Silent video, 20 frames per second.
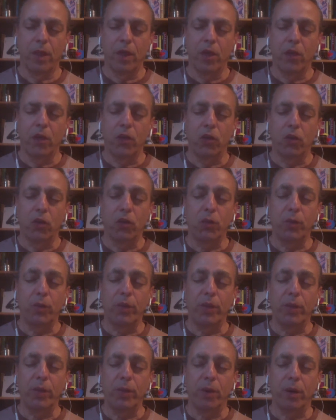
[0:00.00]
It could
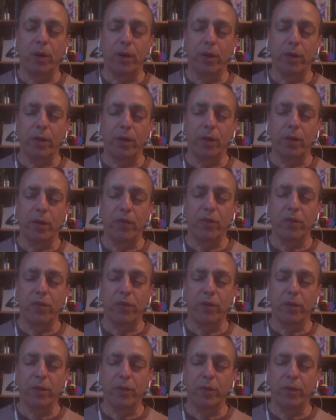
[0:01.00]
be a part that we've
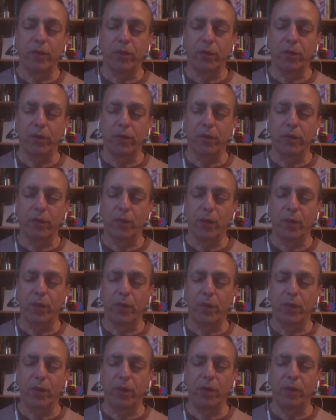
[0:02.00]
already observed,
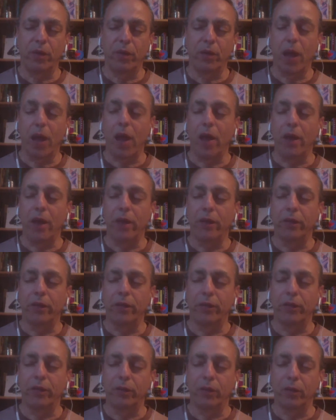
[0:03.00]
maybe your
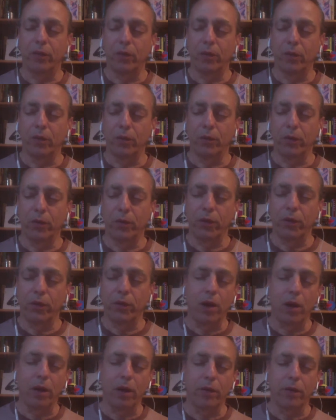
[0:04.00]
eyes or your
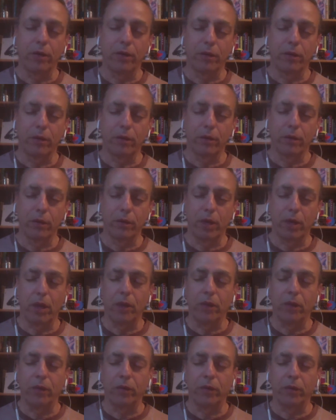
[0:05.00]
heart,
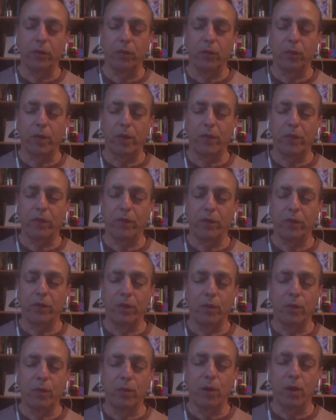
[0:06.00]
lungs, whatever
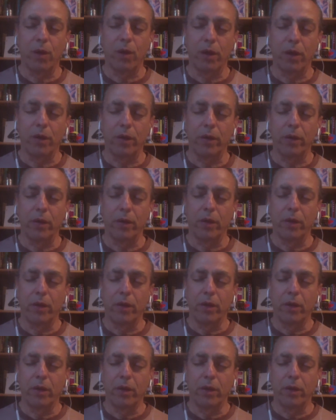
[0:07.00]
part
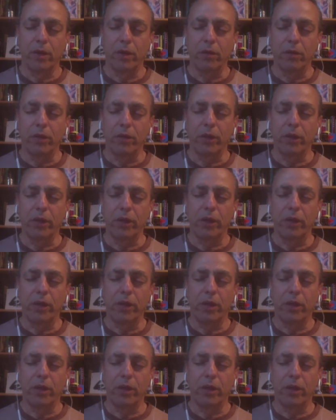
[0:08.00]
that you really